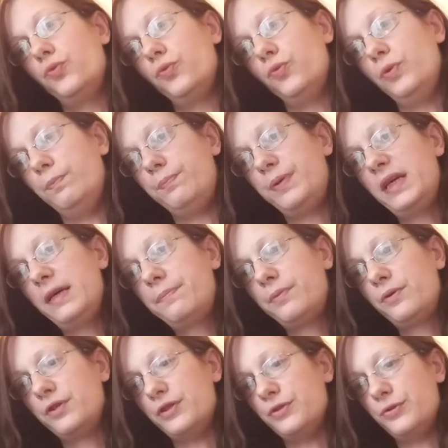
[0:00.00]
When
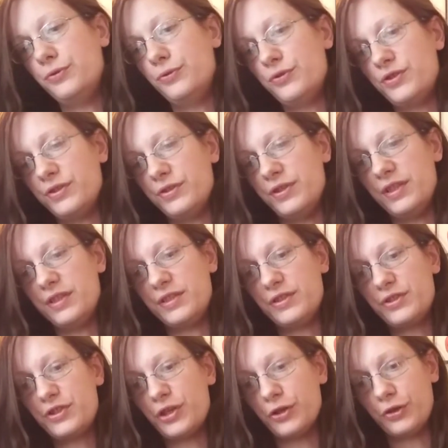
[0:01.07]
people use
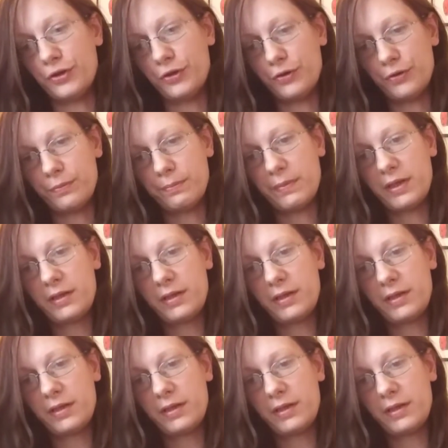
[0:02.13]
this term